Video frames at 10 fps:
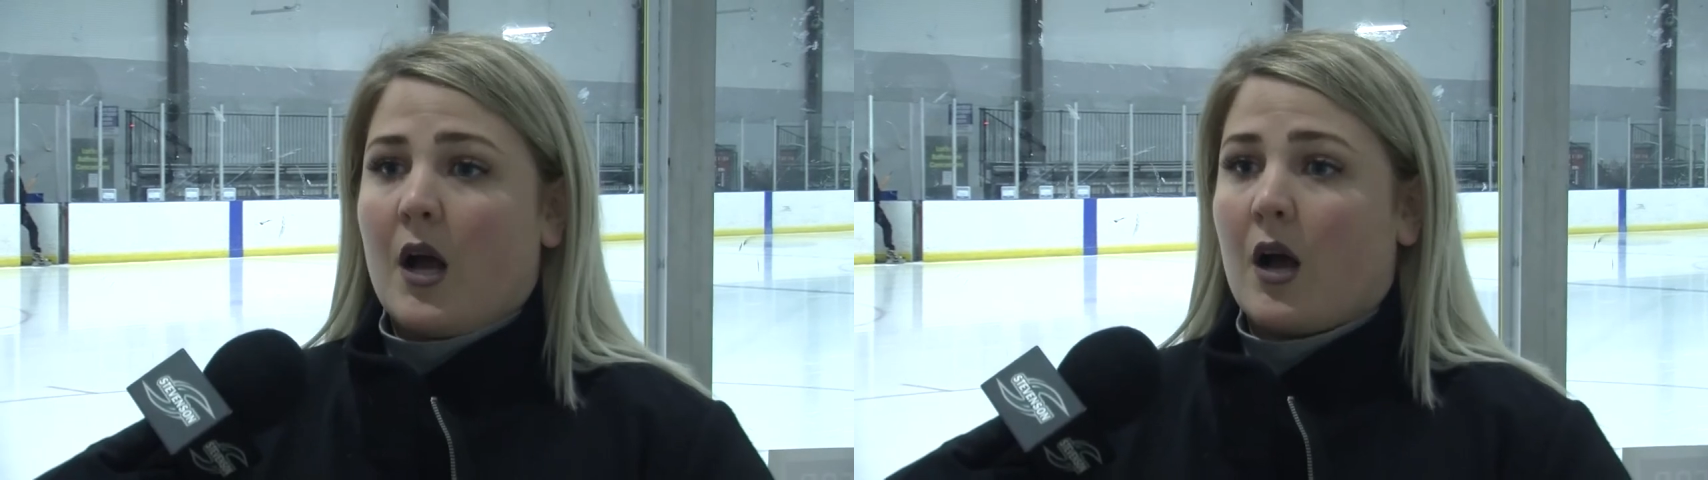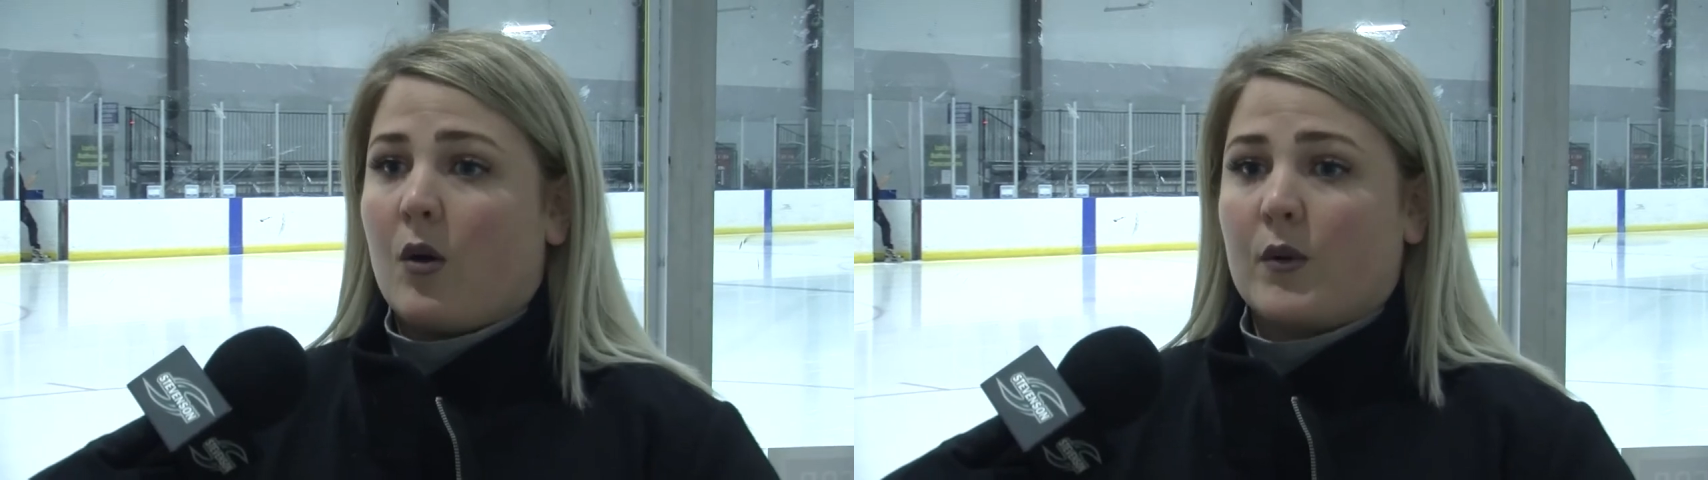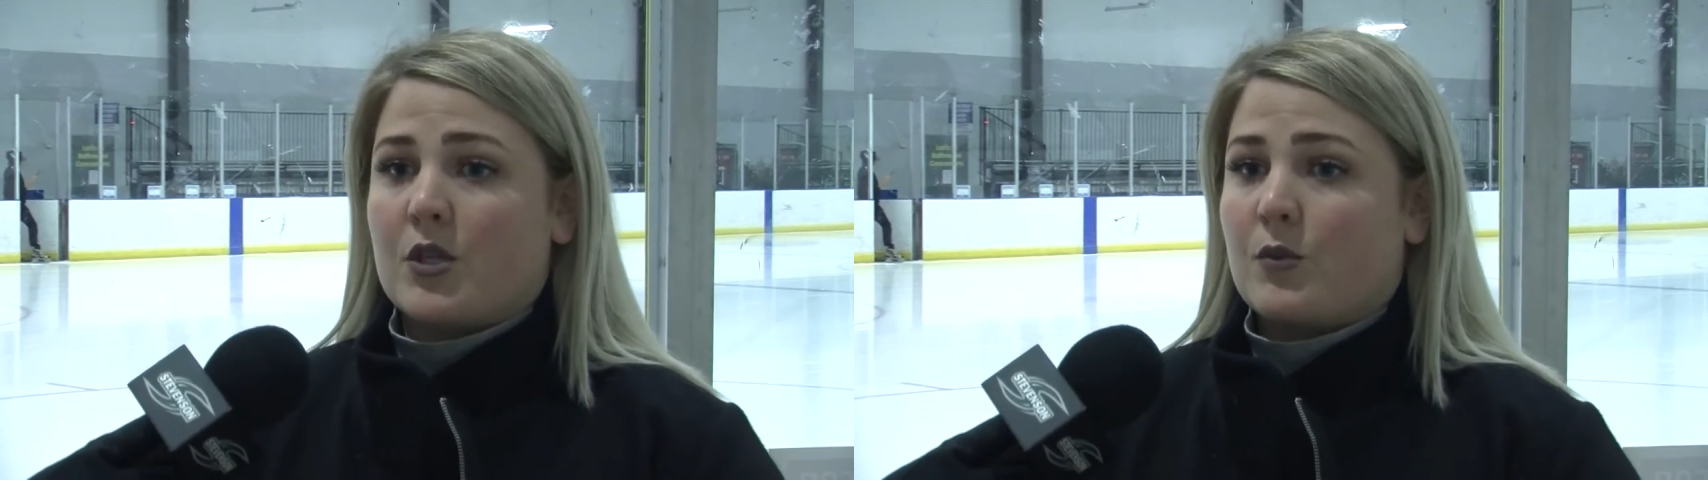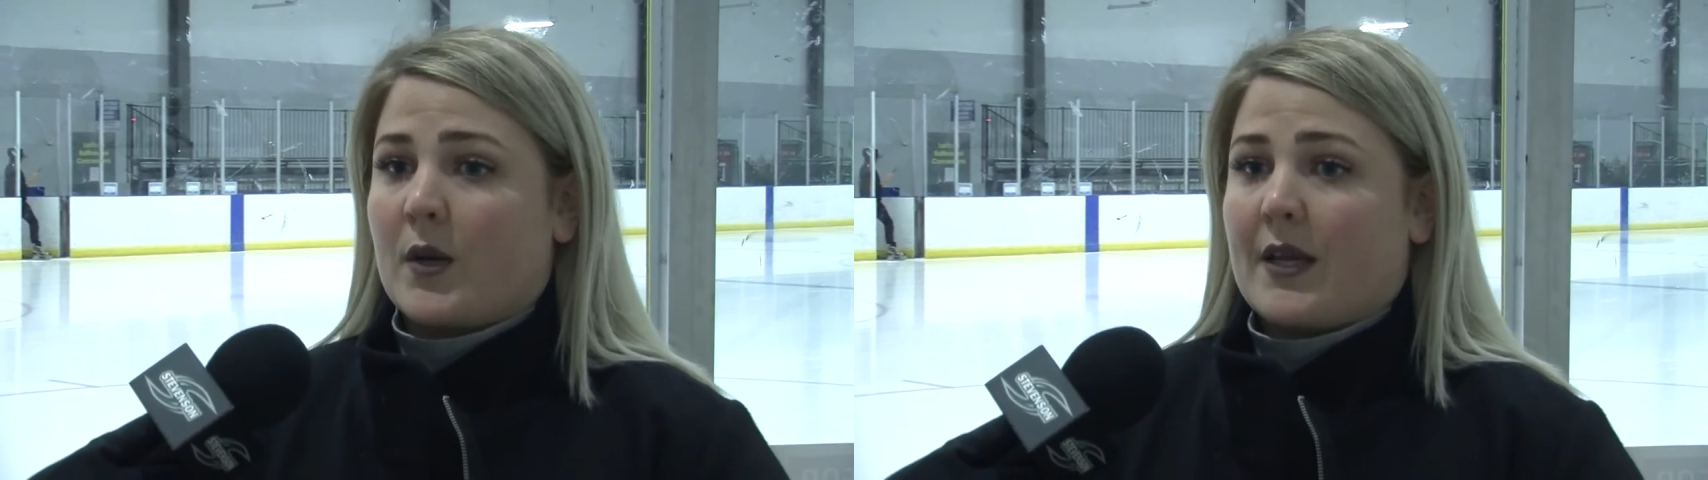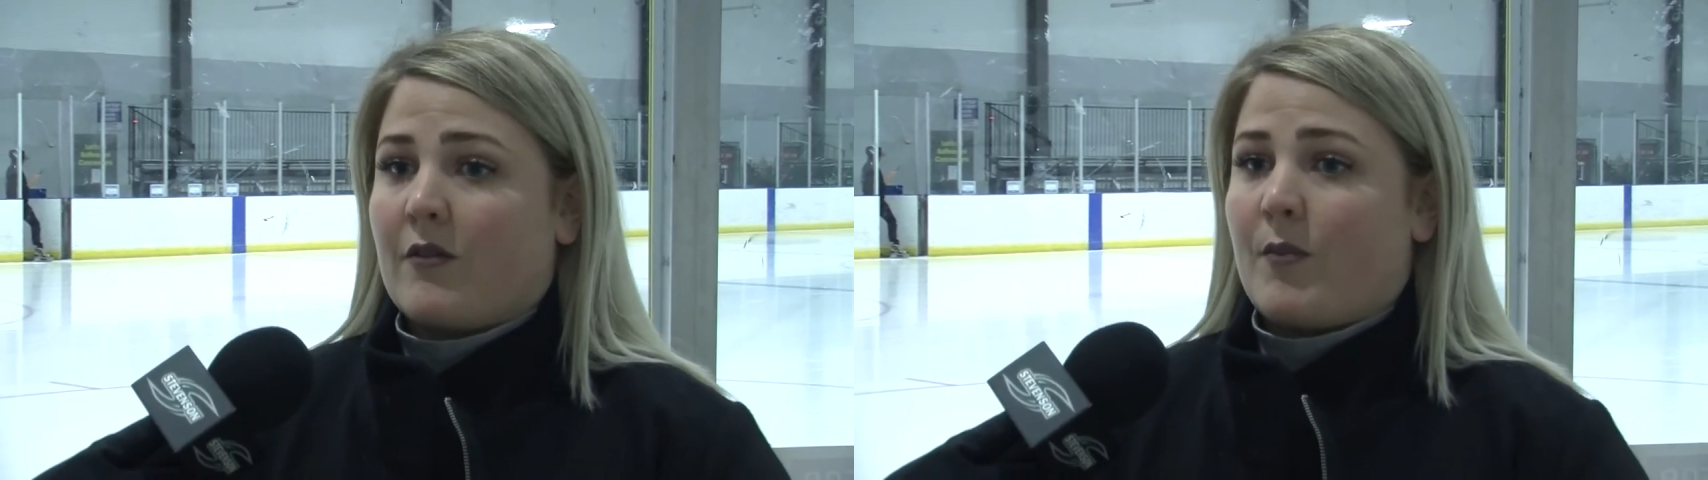Uh, we just
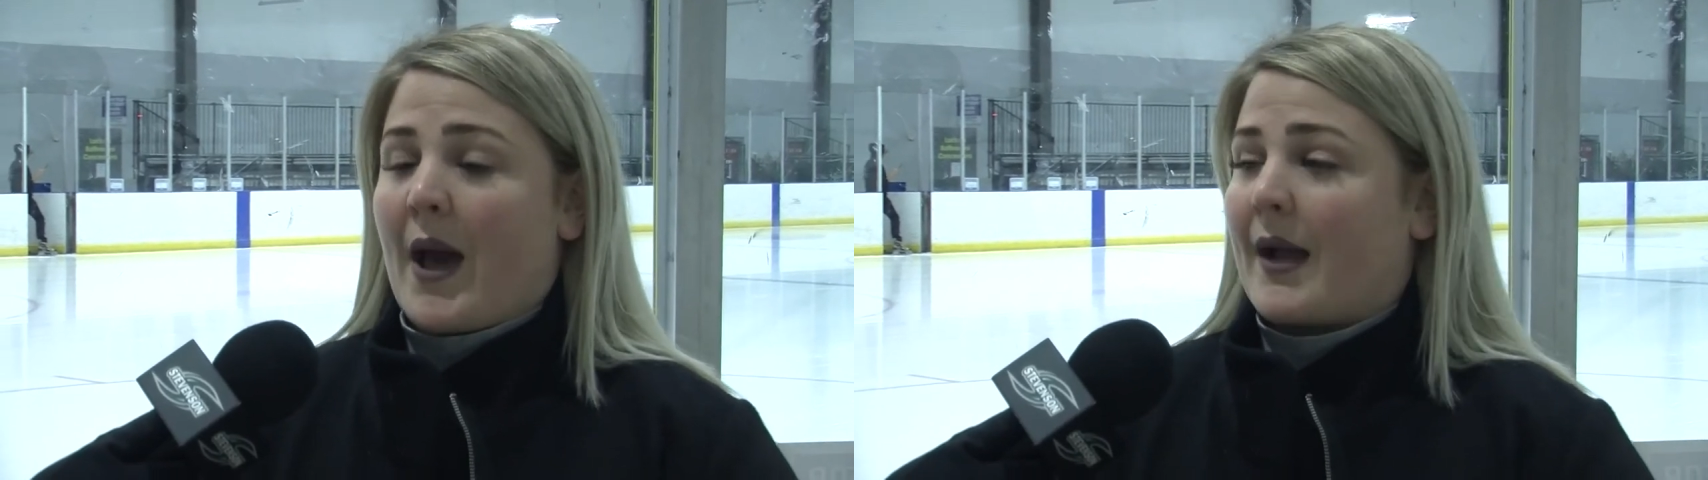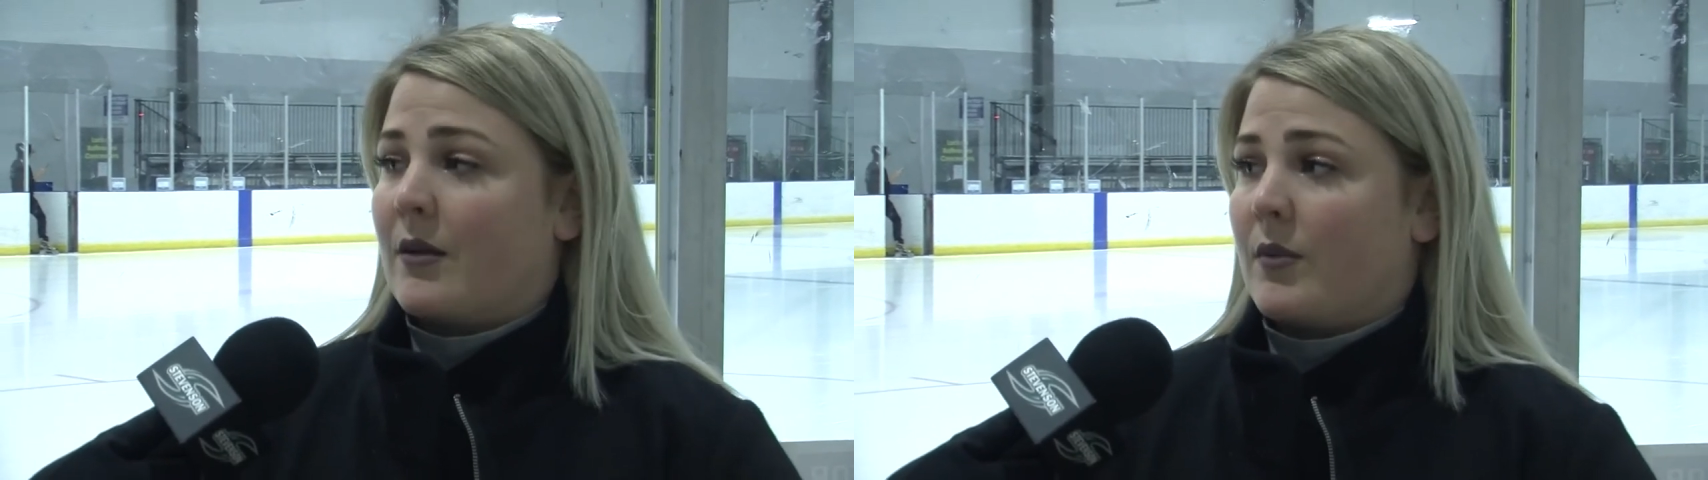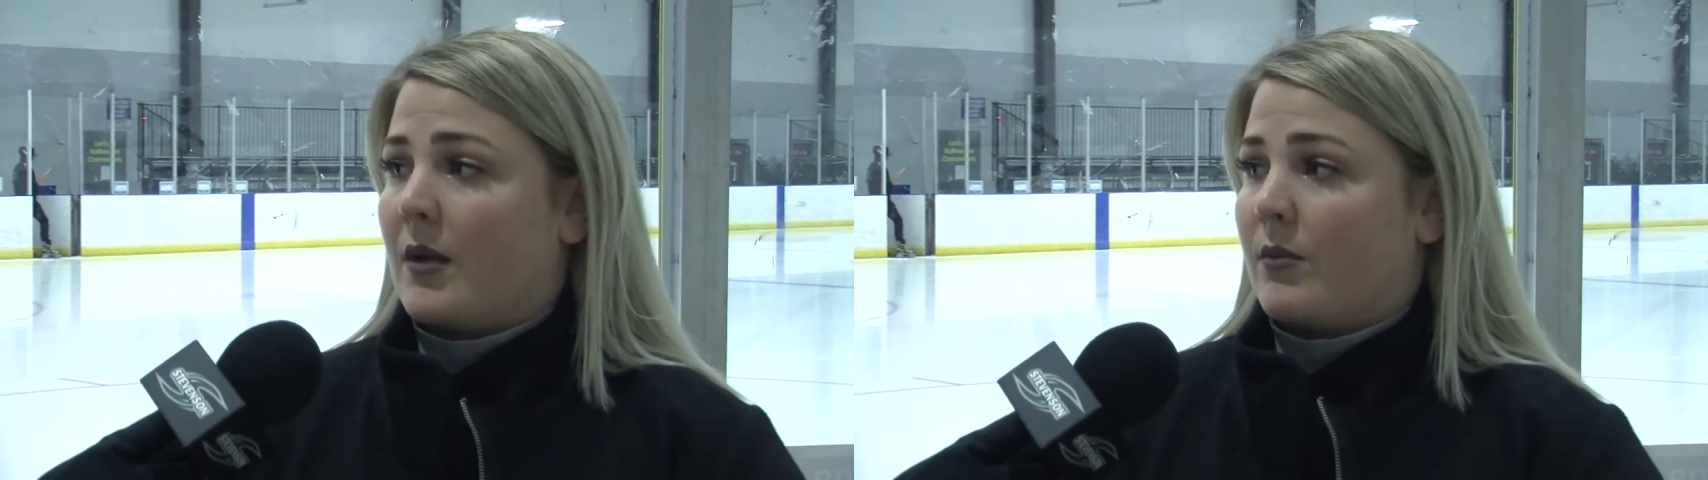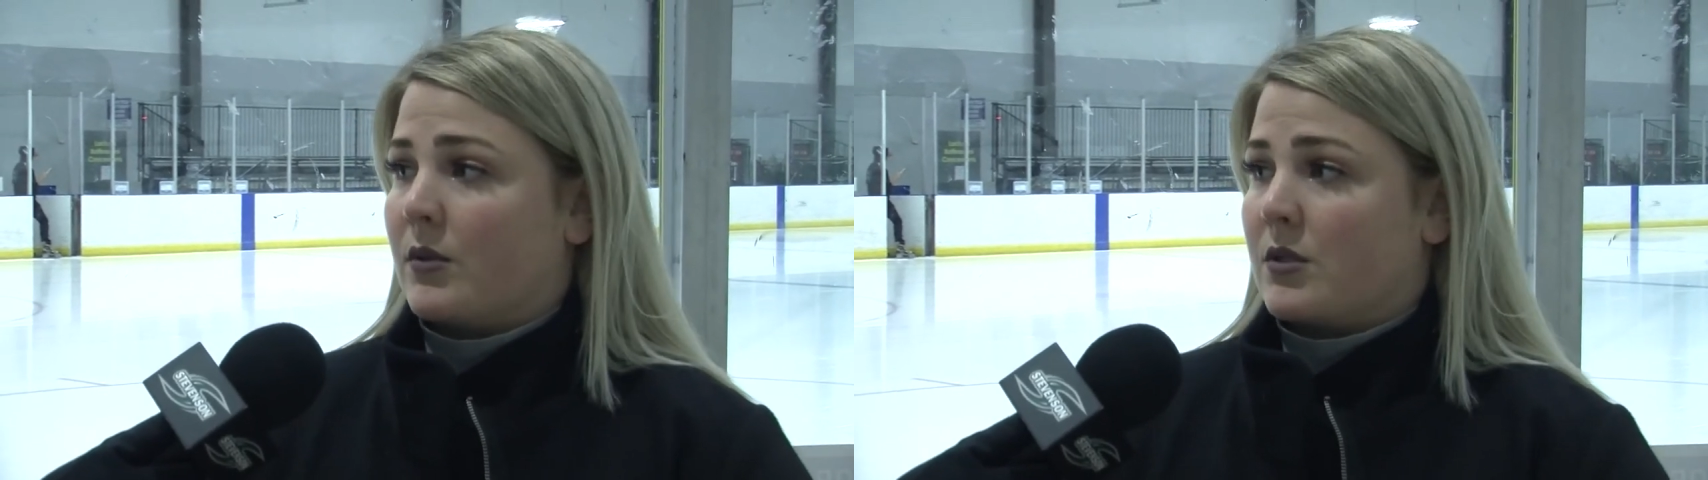want to give back and be able